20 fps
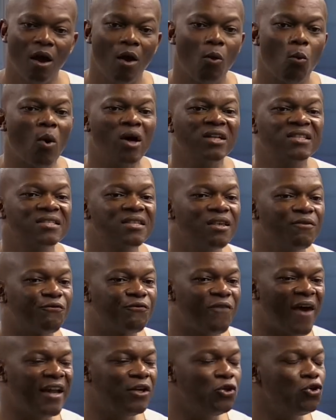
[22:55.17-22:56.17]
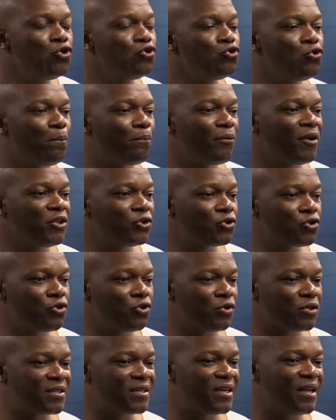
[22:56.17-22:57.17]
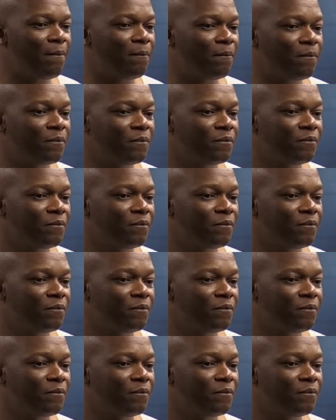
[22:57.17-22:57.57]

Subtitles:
What's the value you bring to your team?